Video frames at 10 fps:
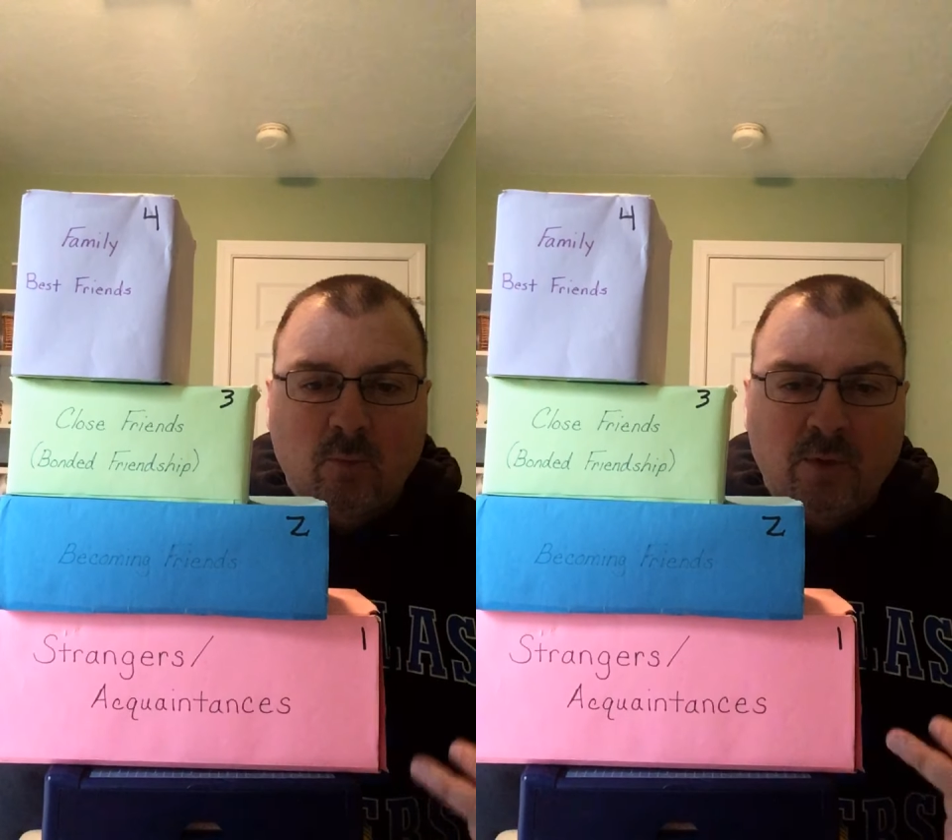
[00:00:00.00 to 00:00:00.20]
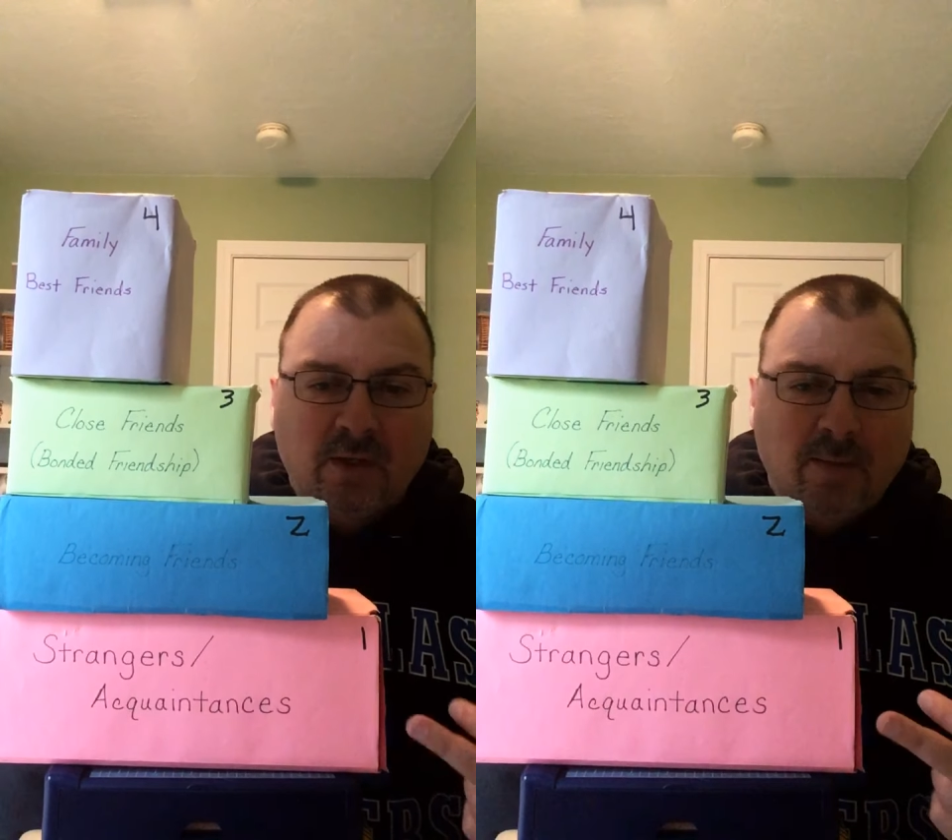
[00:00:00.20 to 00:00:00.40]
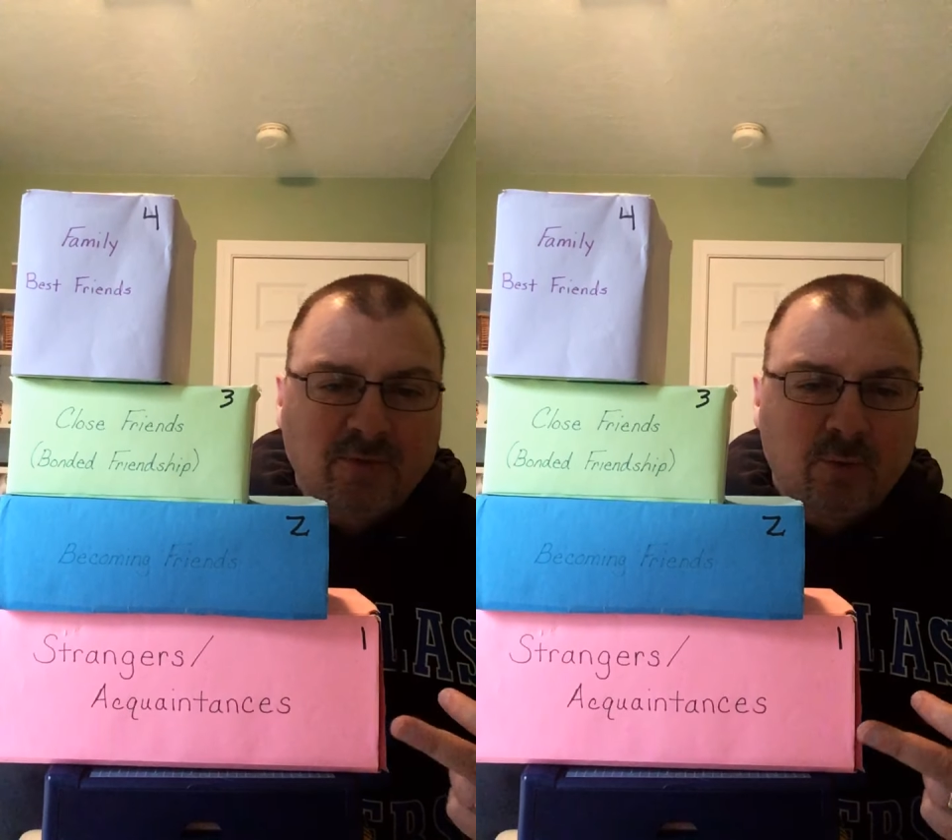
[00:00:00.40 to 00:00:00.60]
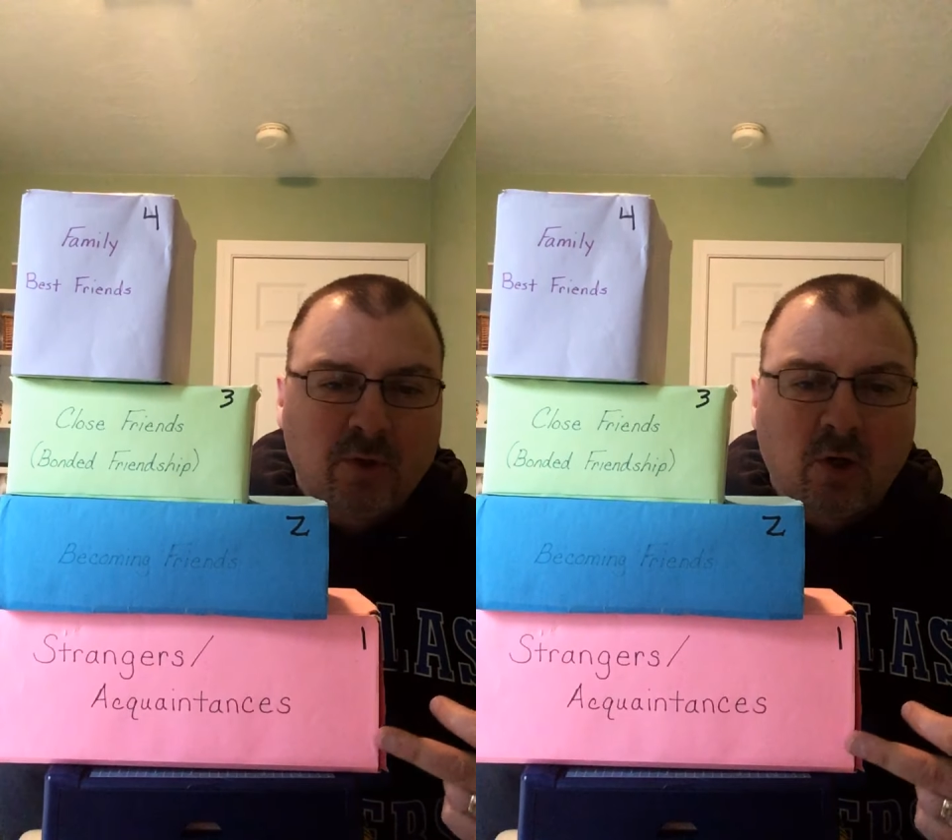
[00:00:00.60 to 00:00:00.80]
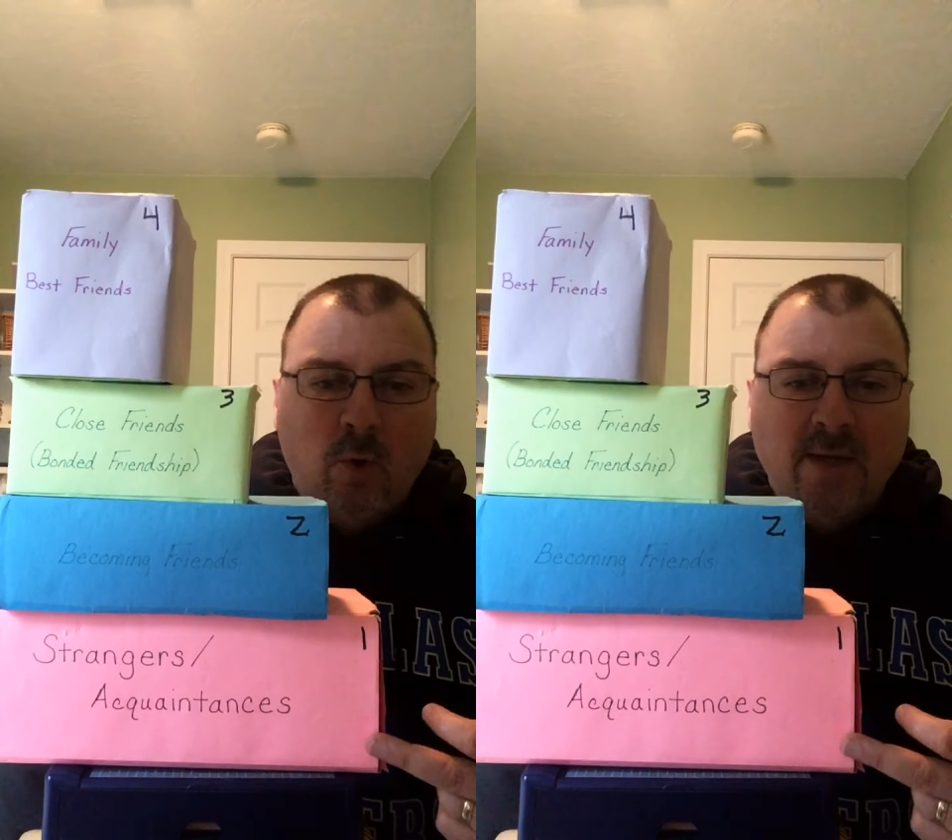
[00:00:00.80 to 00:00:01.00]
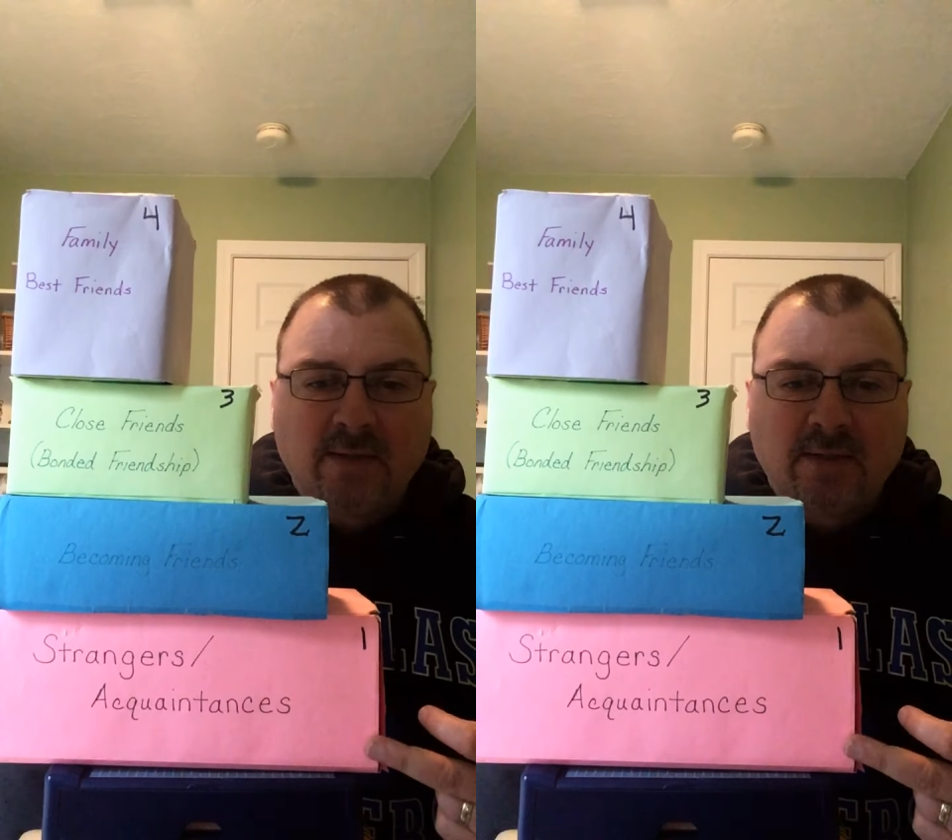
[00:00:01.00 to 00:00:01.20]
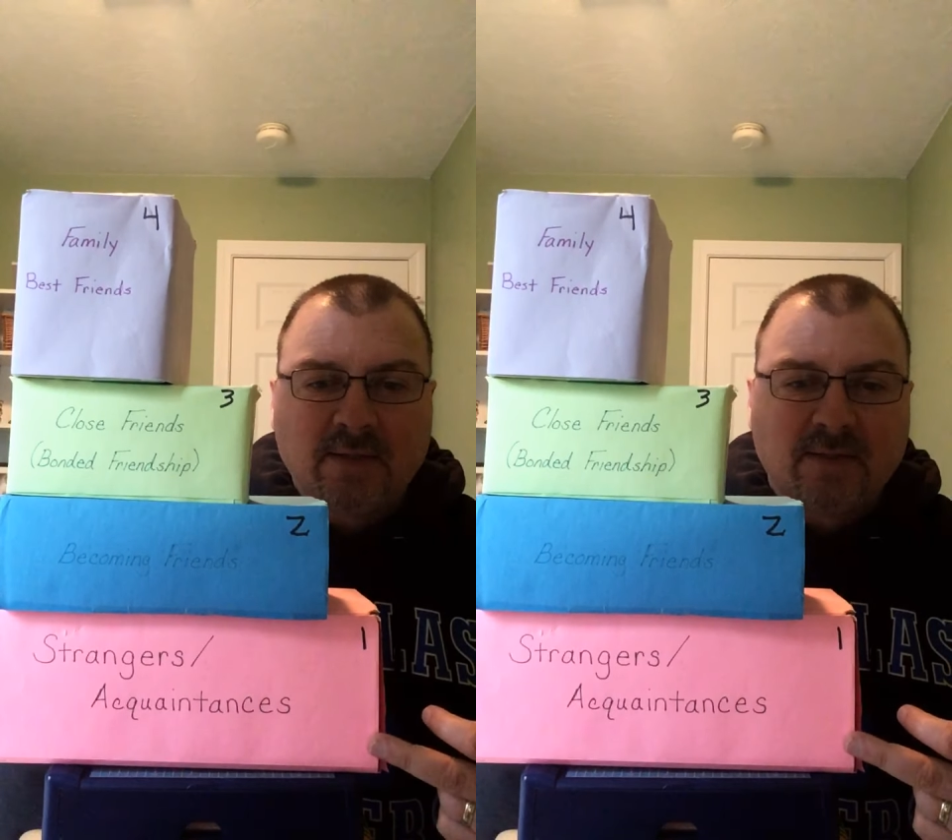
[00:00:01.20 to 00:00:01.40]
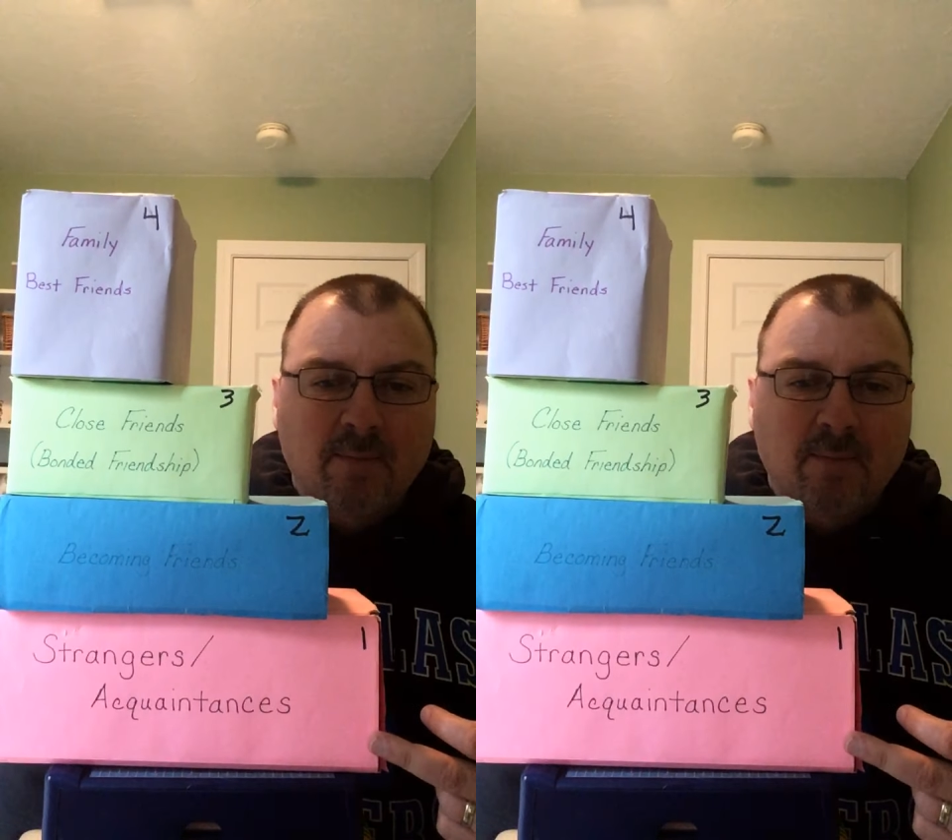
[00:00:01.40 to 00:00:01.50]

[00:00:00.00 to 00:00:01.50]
When it comes to an acquaintance,